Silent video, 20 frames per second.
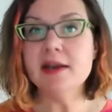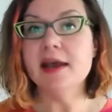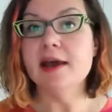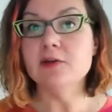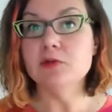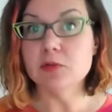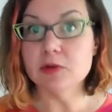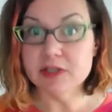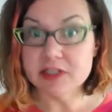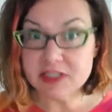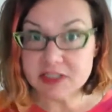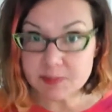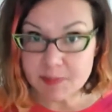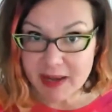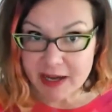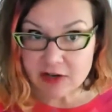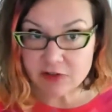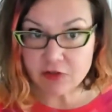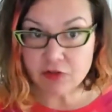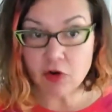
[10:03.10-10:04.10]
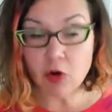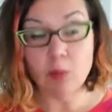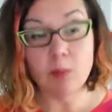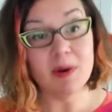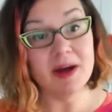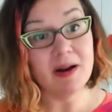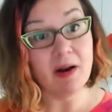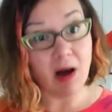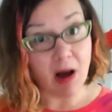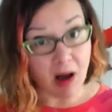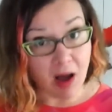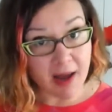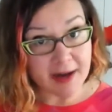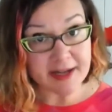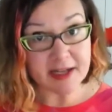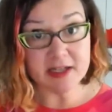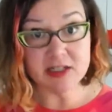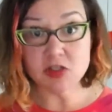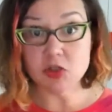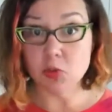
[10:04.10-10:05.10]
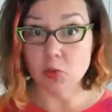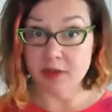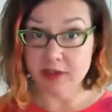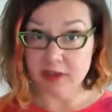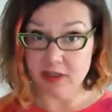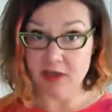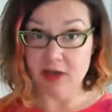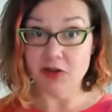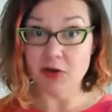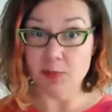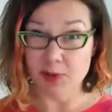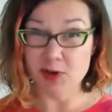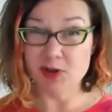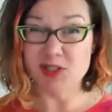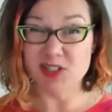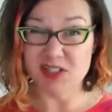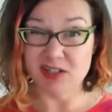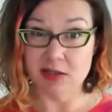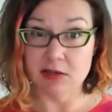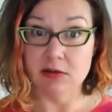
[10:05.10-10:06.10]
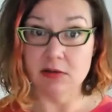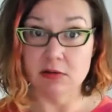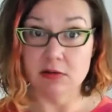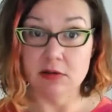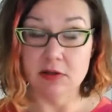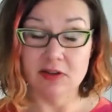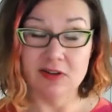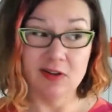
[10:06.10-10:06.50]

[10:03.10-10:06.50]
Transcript: and respectful but honest when the other person